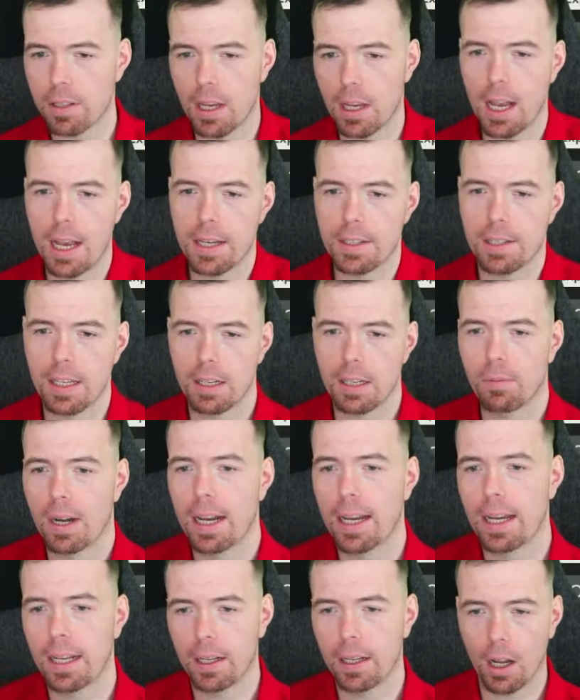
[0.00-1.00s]

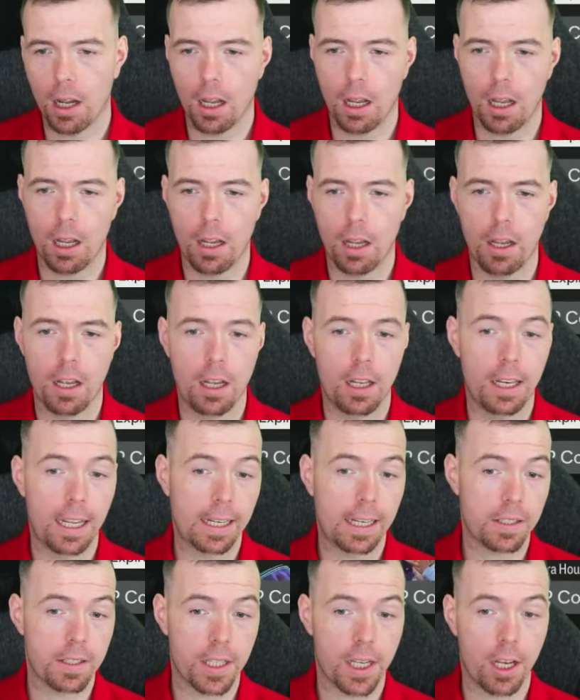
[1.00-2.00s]
celebrating her
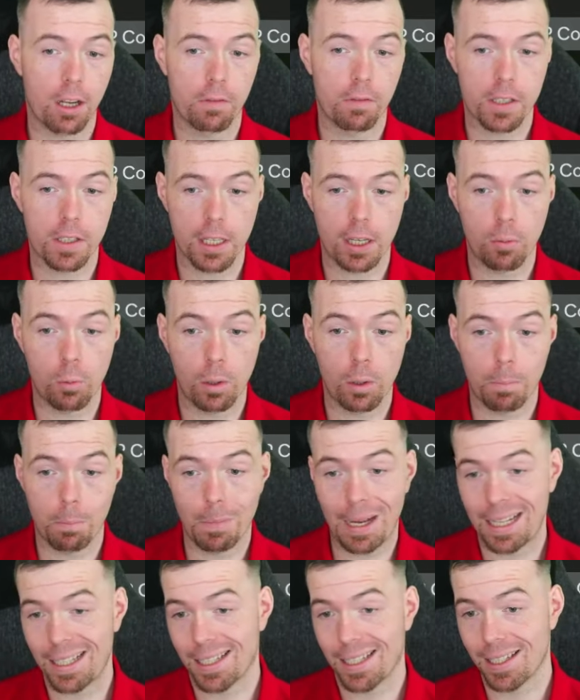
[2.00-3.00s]
legacy, obviously, with
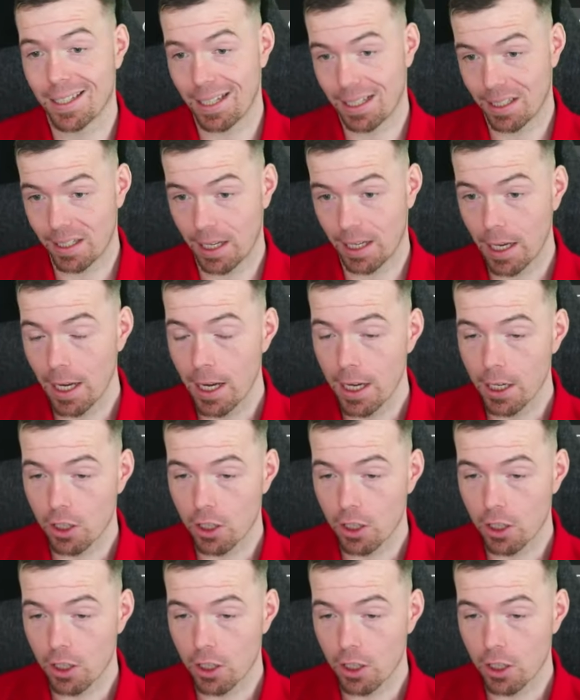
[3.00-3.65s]
Man City.